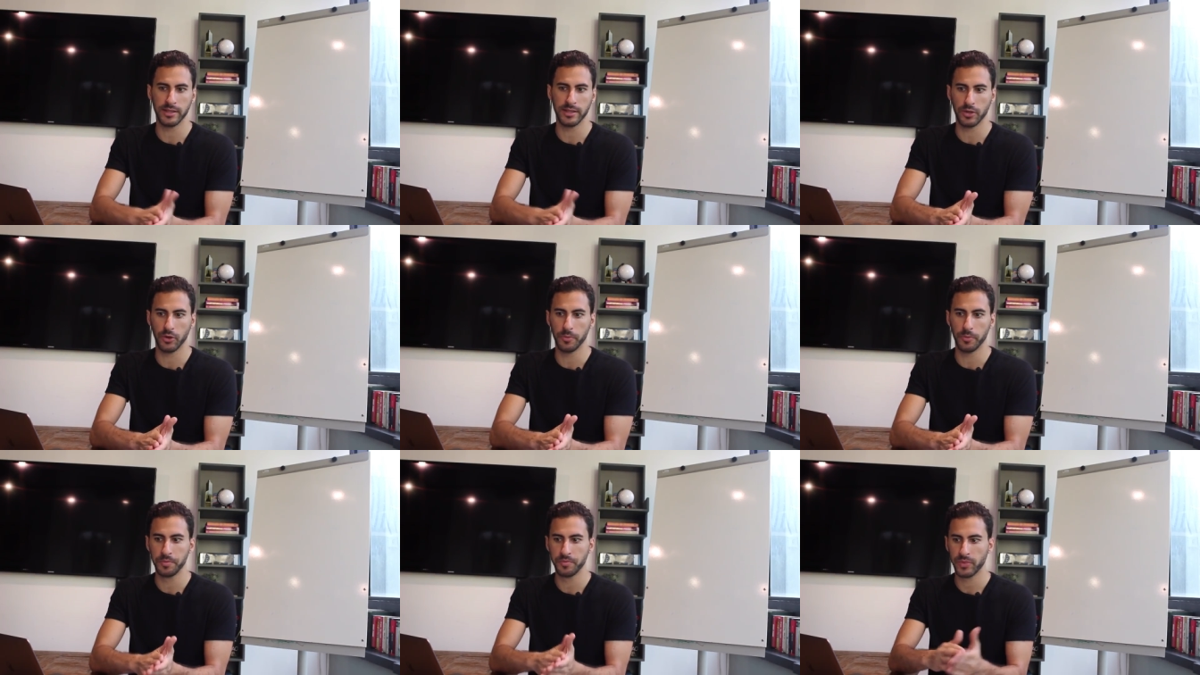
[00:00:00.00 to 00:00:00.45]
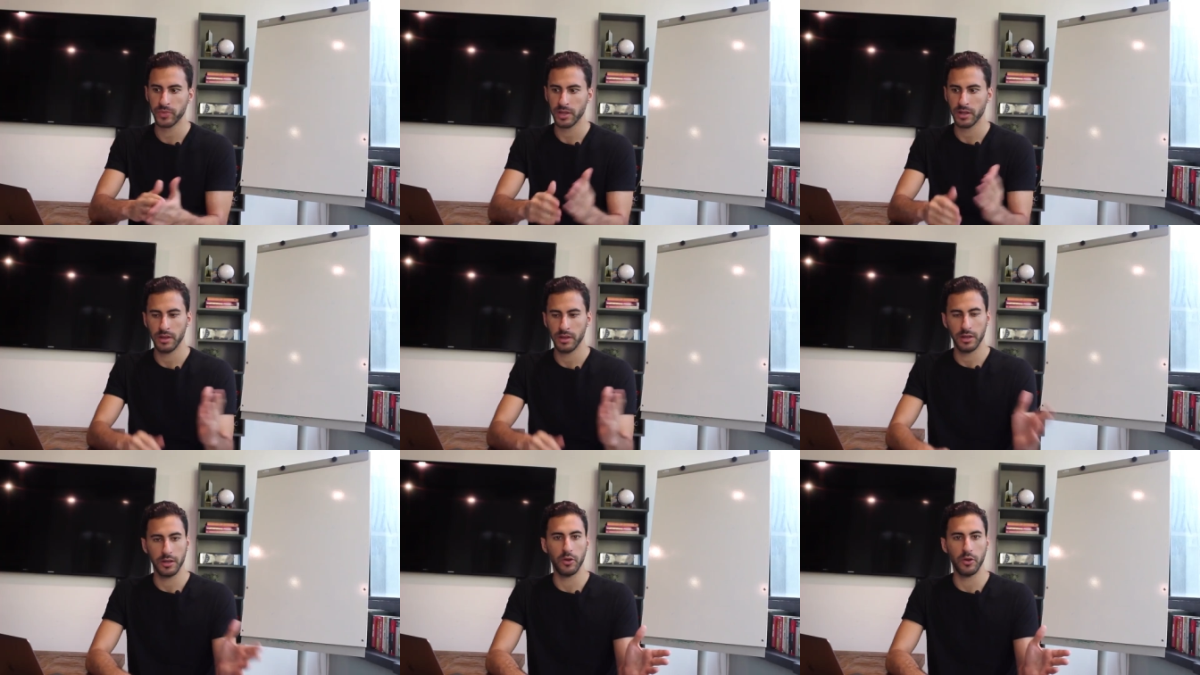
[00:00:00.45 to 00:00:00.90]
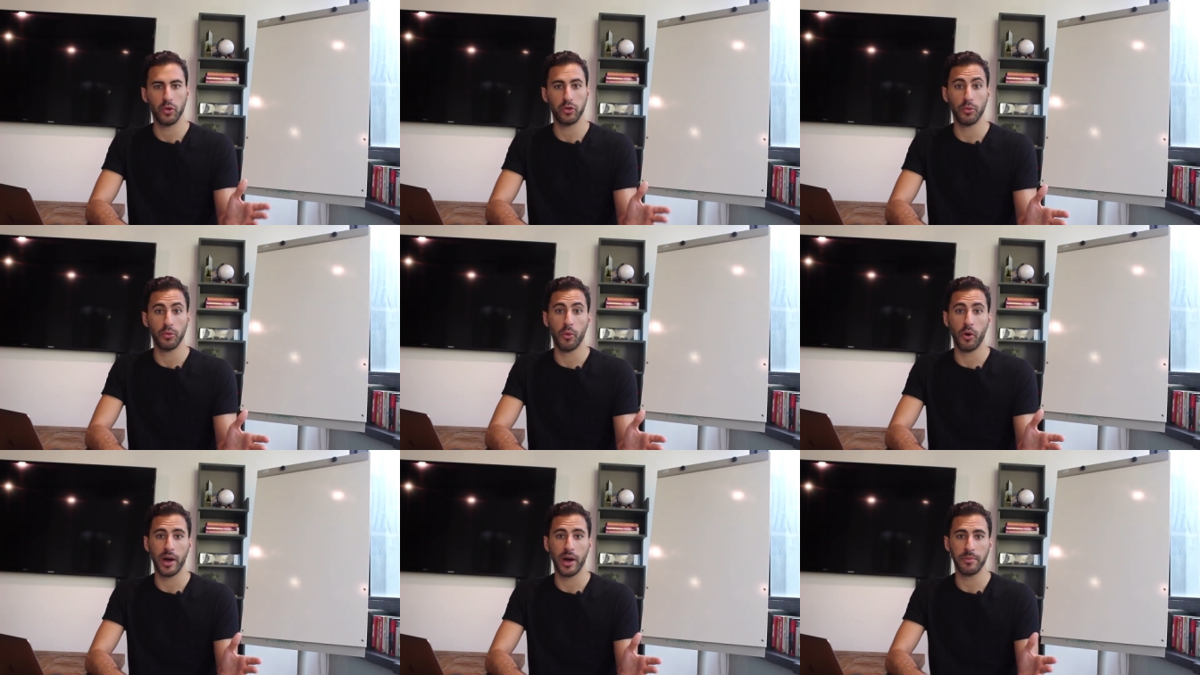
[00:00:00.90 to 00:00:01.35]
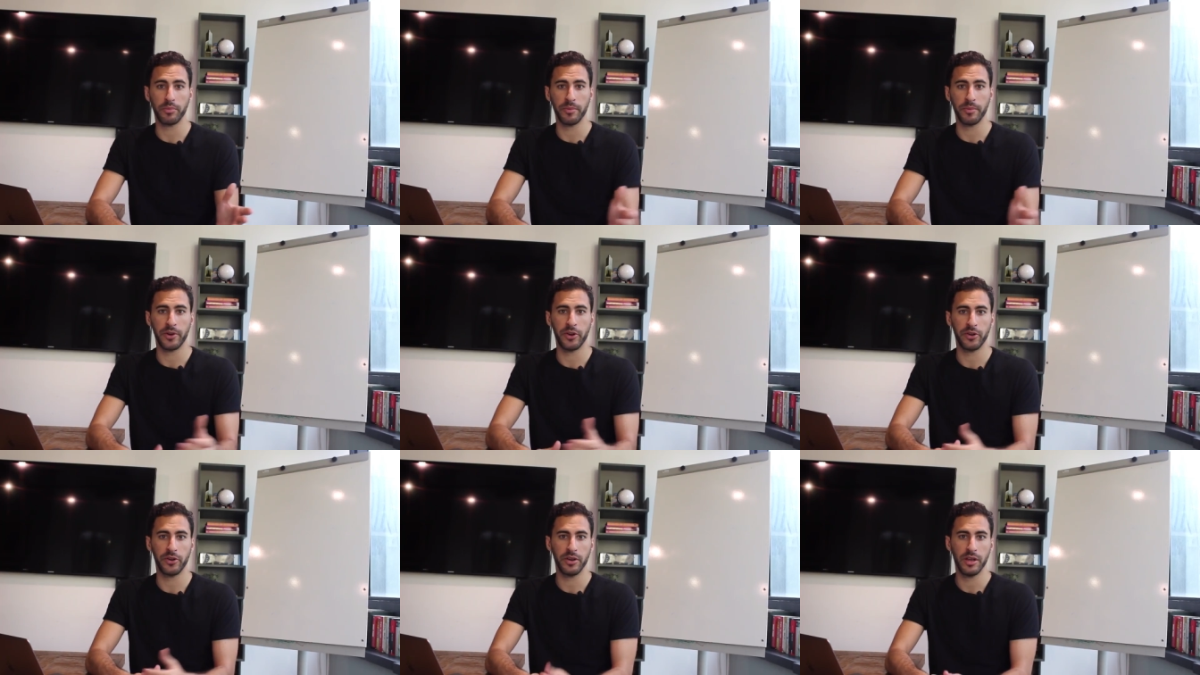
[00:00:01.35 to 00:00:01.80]
So go to
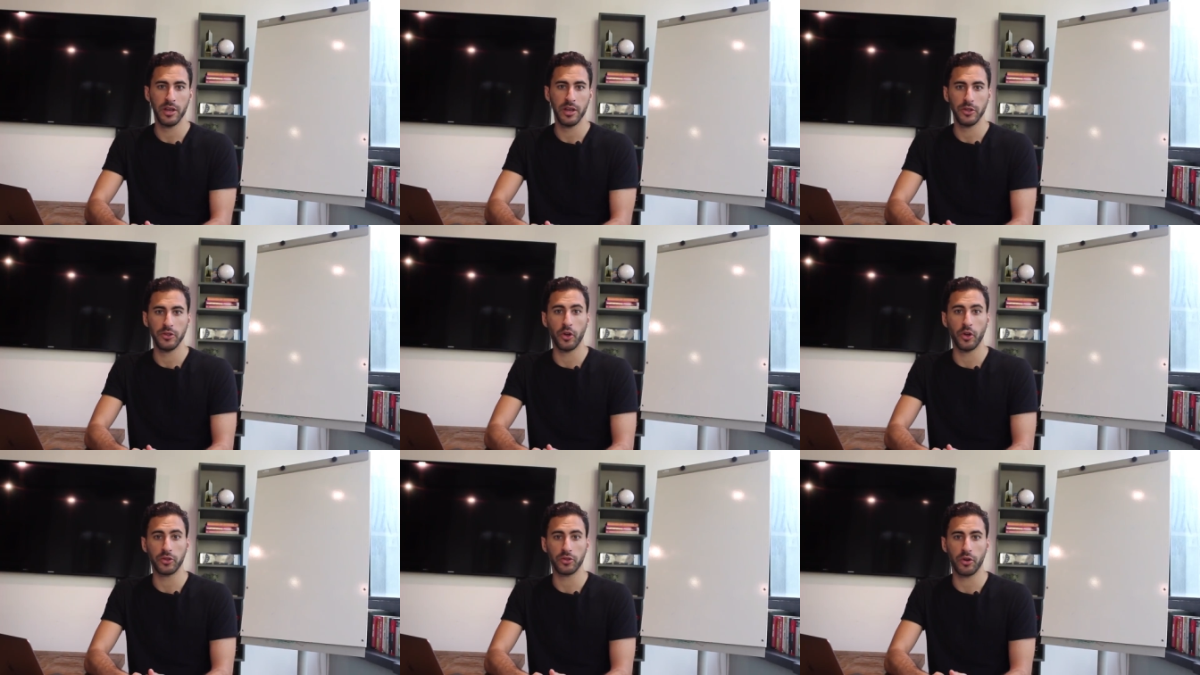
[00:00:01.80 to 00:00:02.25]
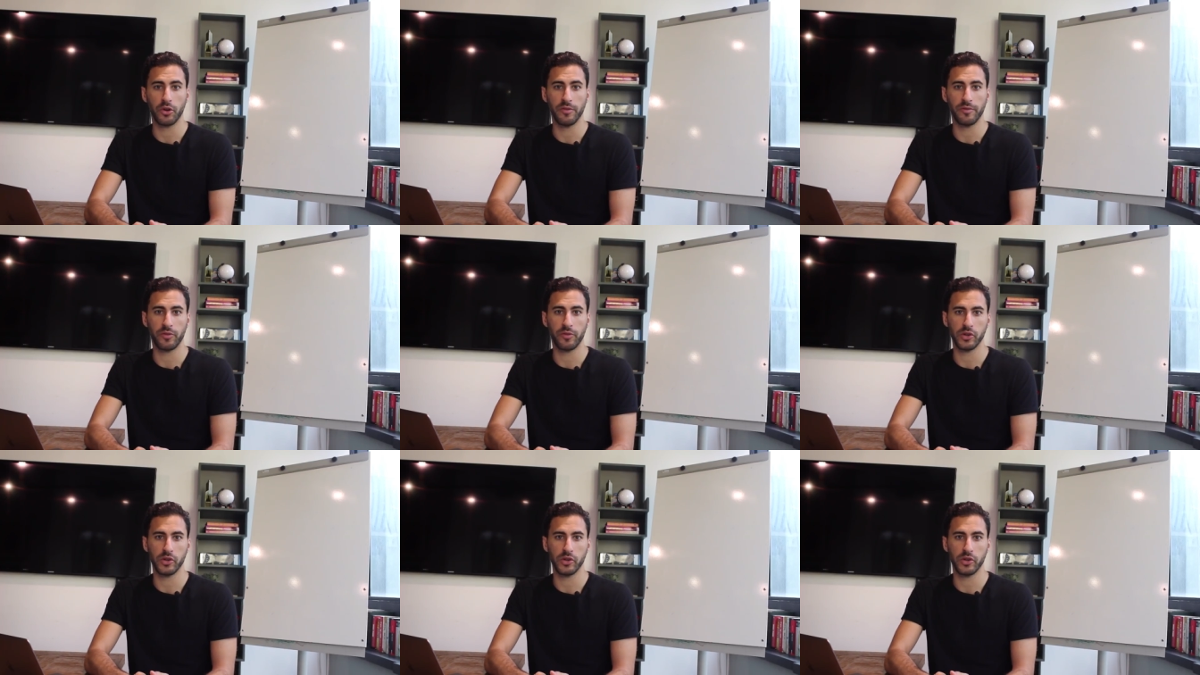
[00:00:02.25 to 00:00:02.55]
moranpober.com